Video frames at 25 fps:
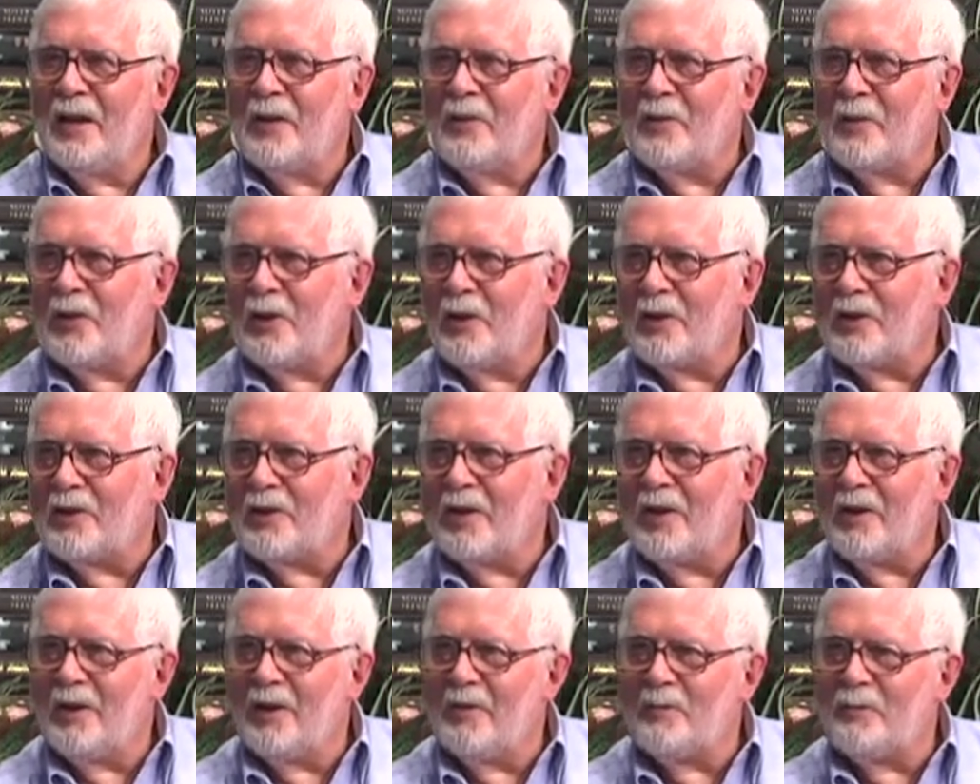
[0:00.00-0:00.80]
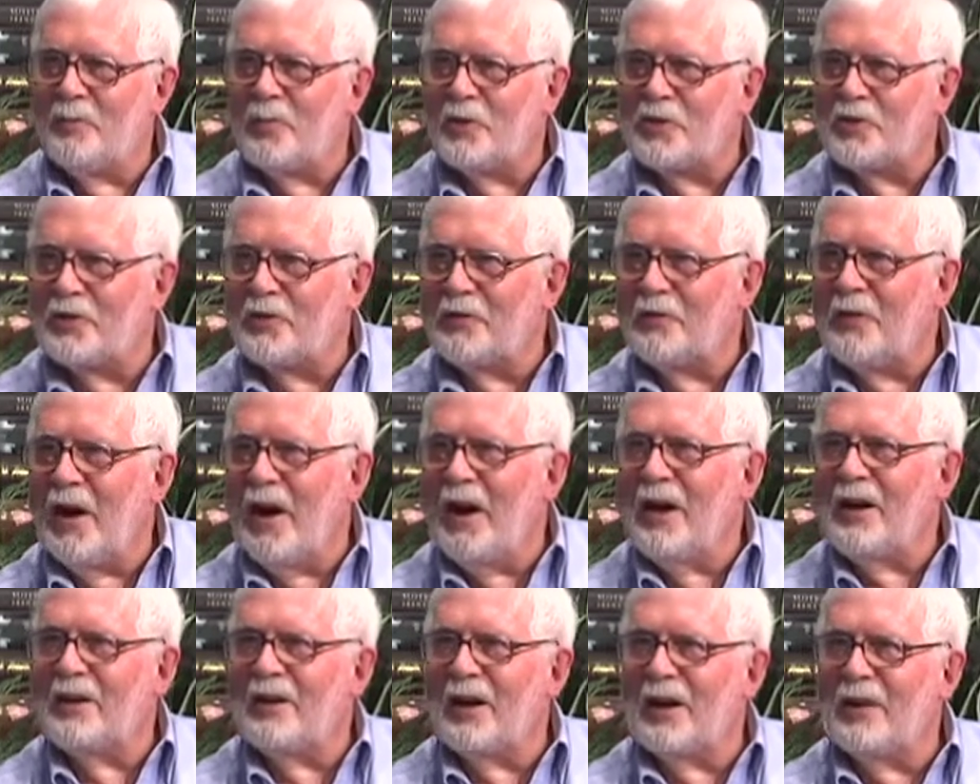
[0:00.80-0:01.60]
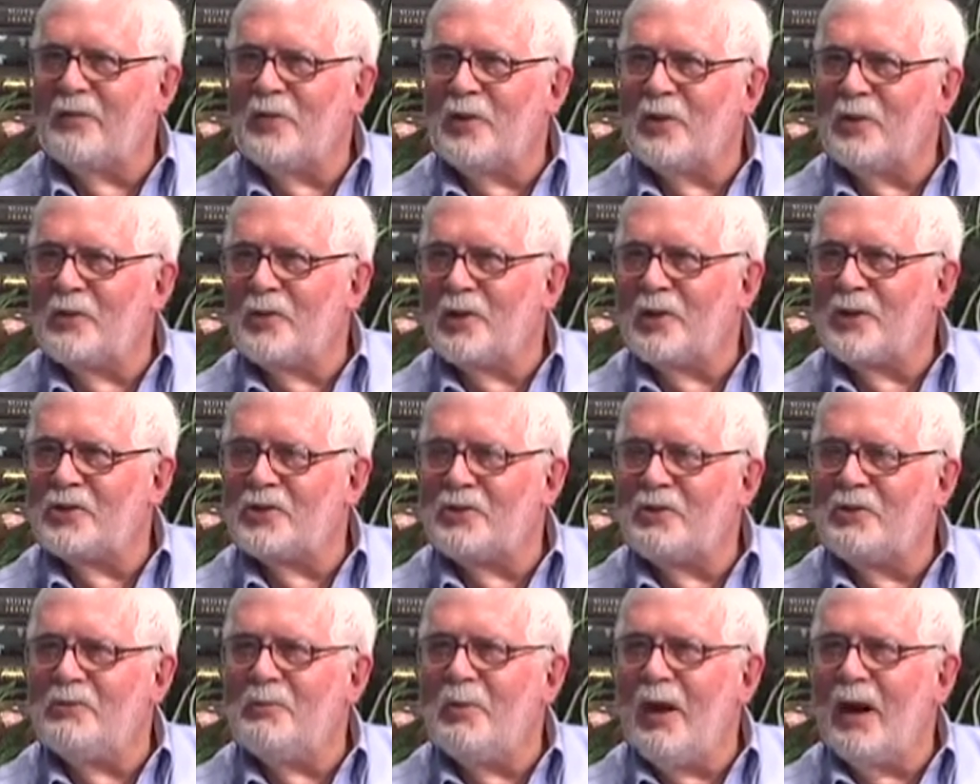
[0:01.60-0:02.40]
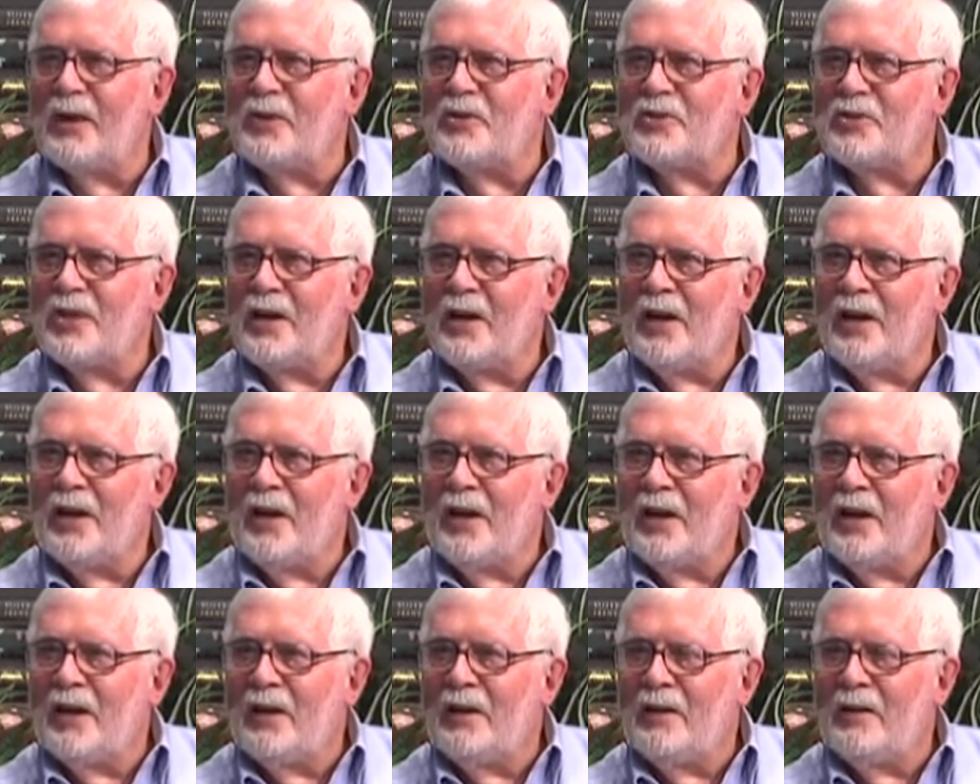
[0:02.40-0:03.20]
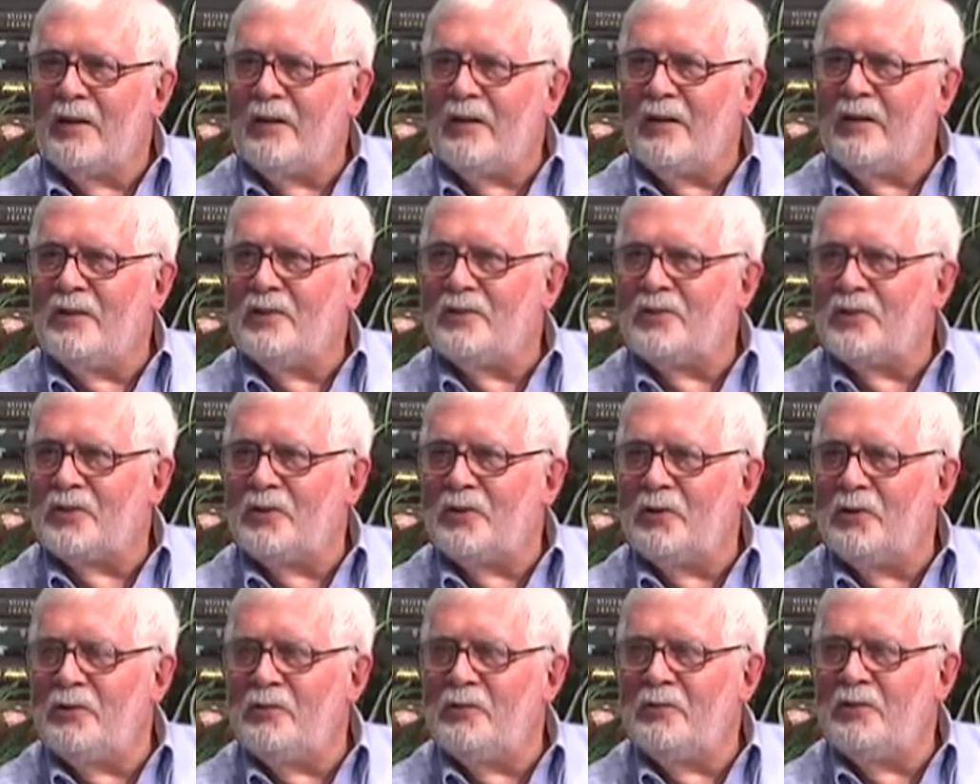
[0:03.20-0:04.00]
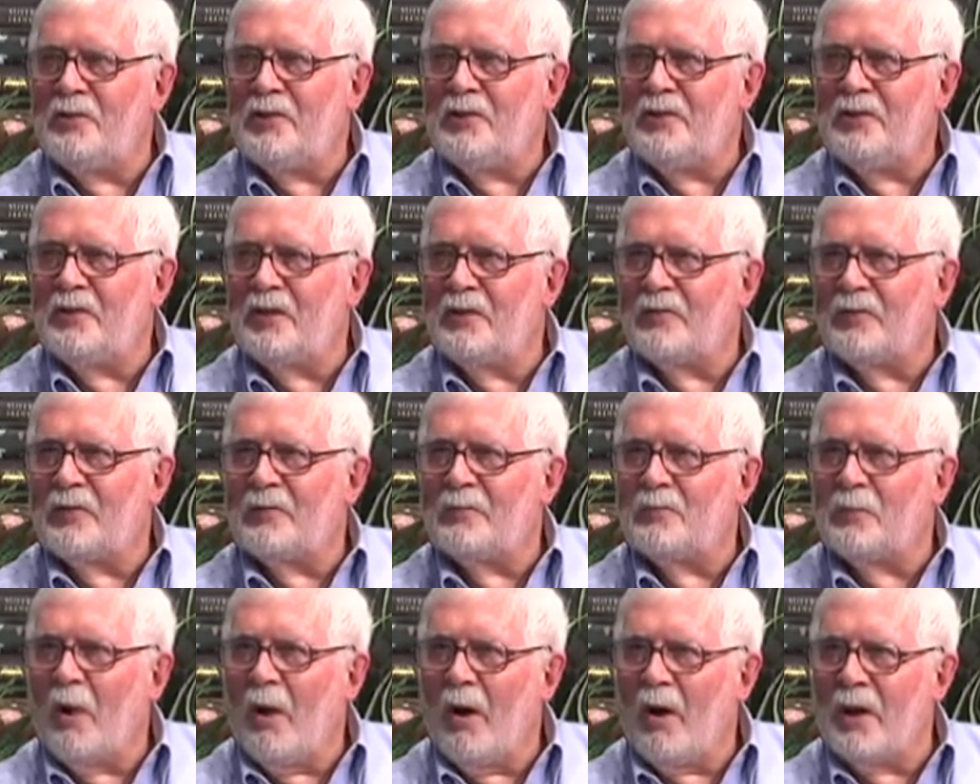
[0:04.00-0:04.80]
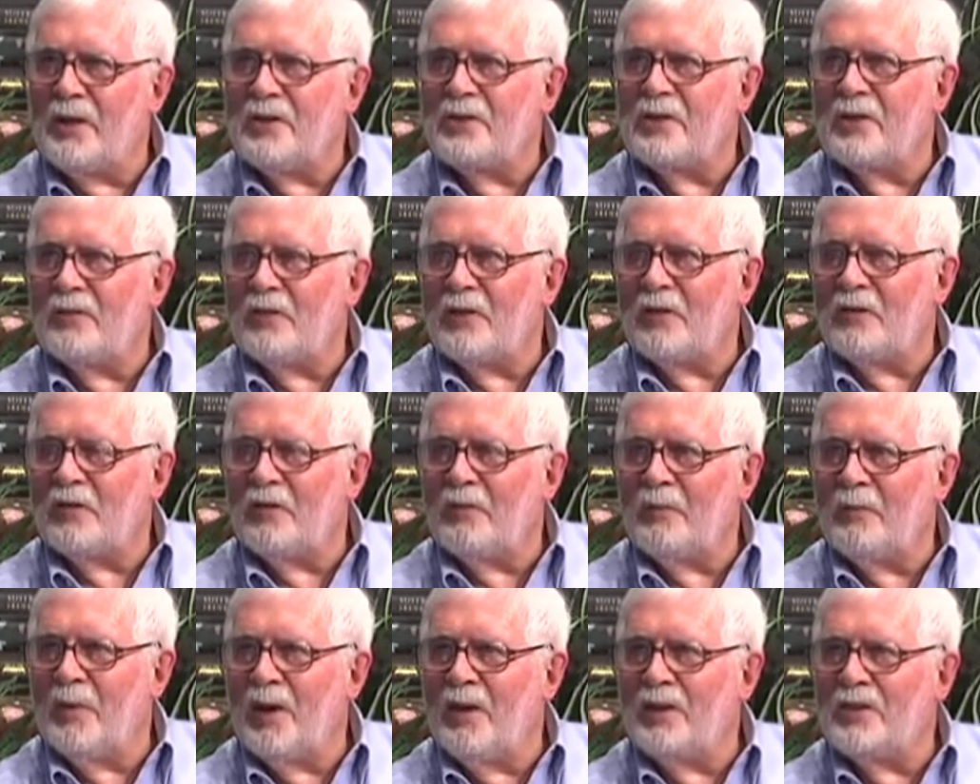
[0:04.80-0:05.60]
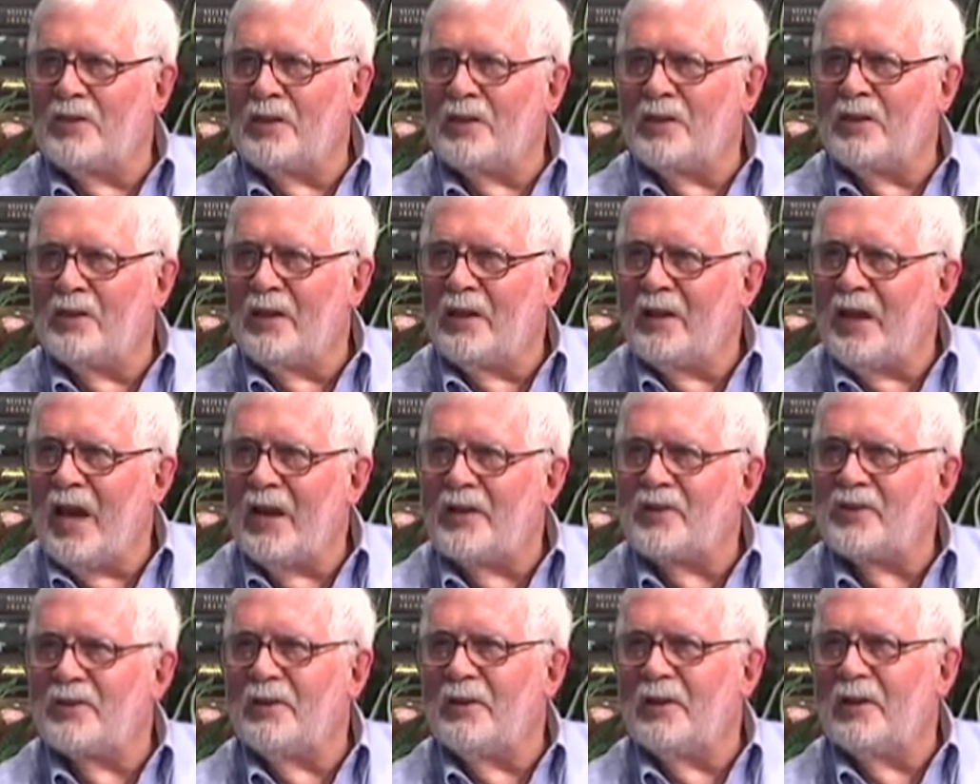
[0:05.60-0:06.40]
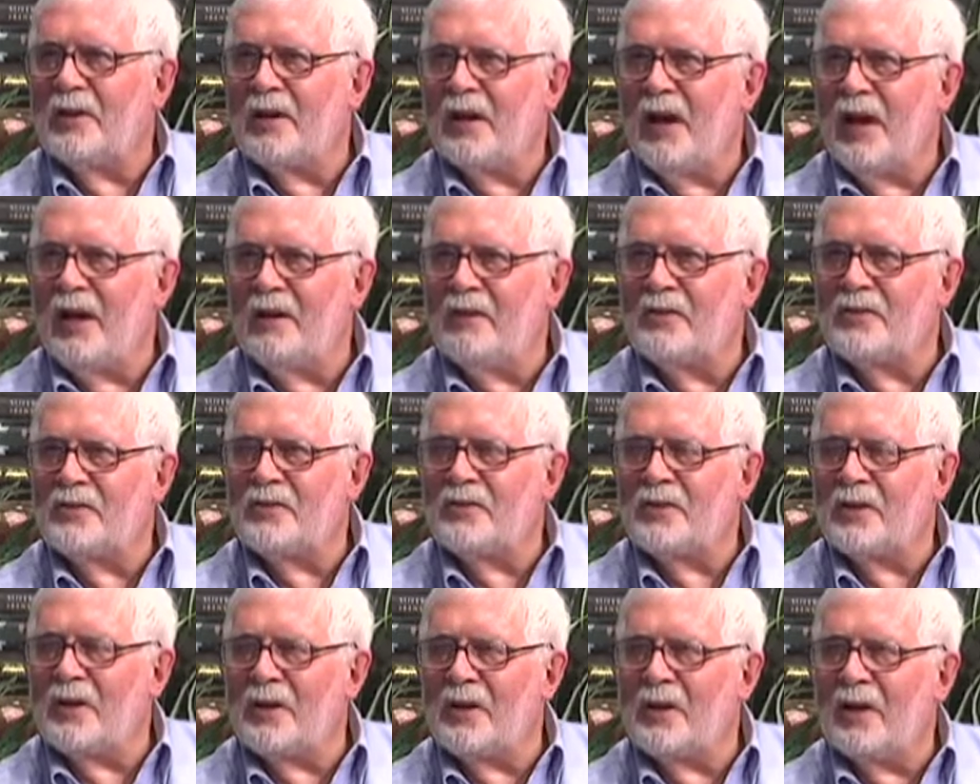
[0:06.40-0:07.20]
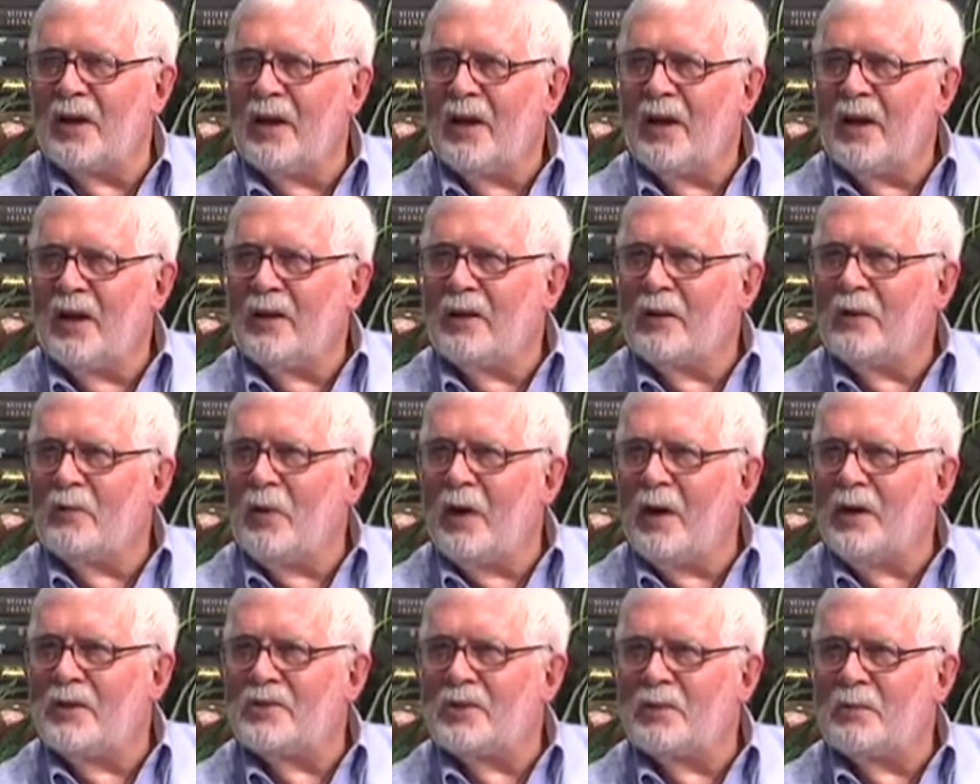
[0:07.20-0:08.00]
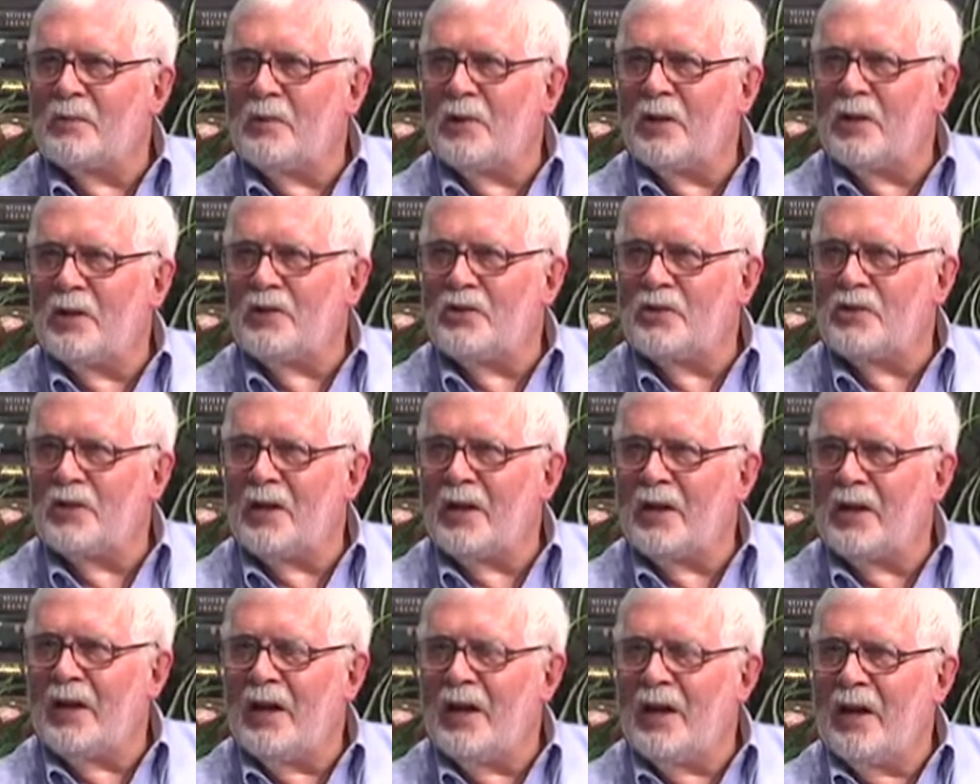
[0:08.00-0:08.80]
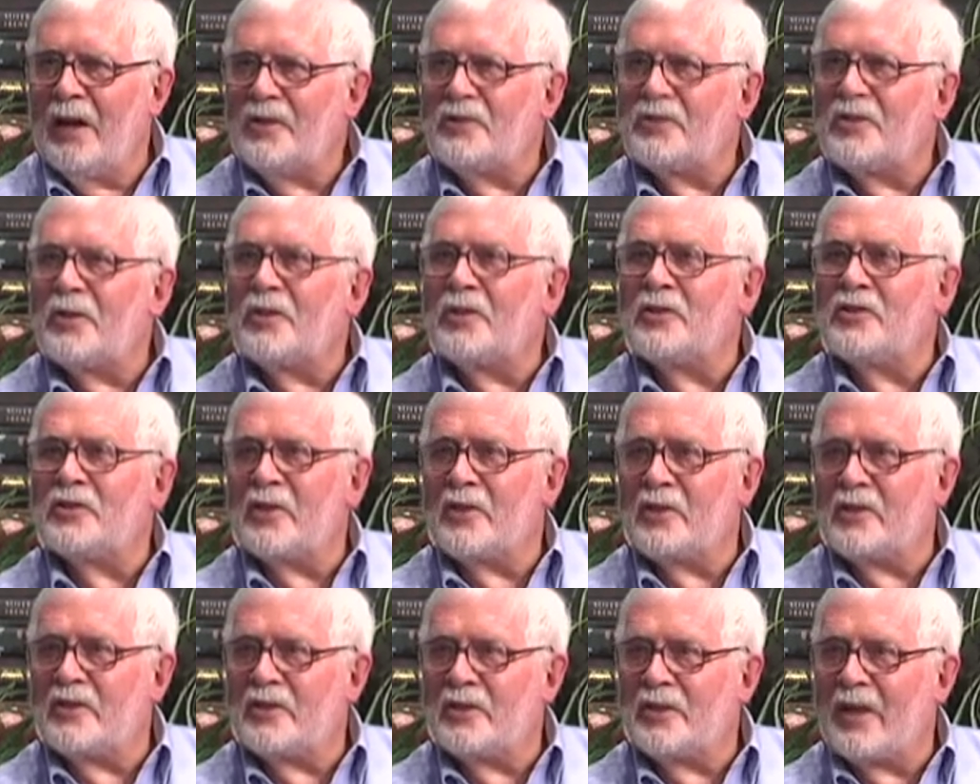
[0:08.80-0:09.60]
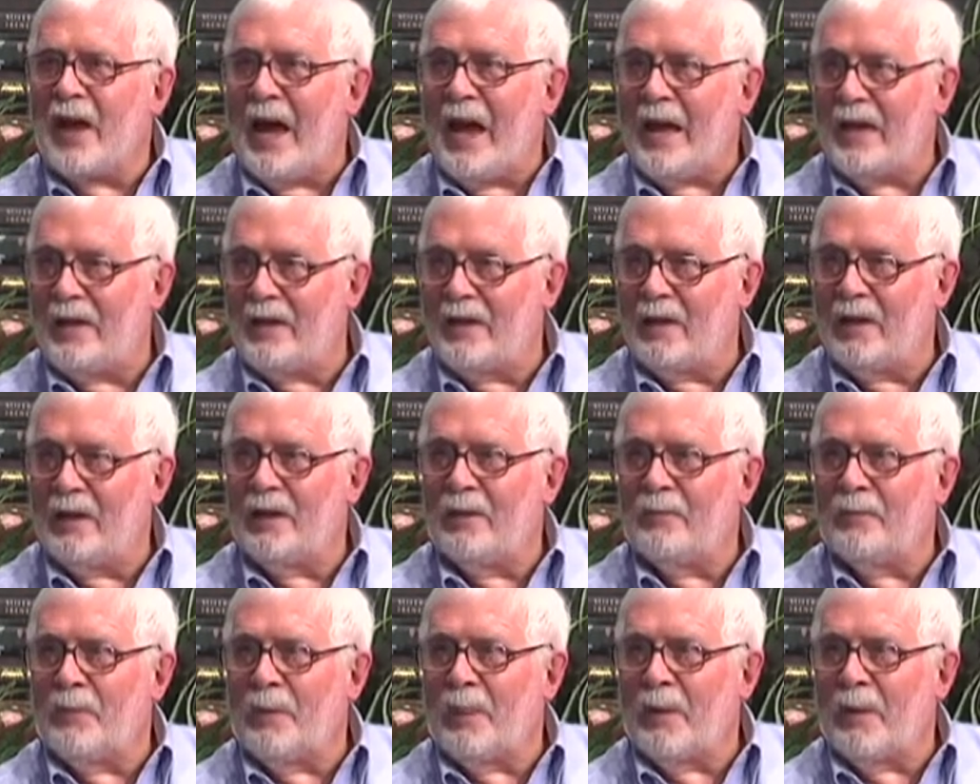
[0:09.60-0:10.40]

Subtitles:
without mystifying our viewers too much, these two different bodies of information, the national accounts are the ways in which Statistics Canada,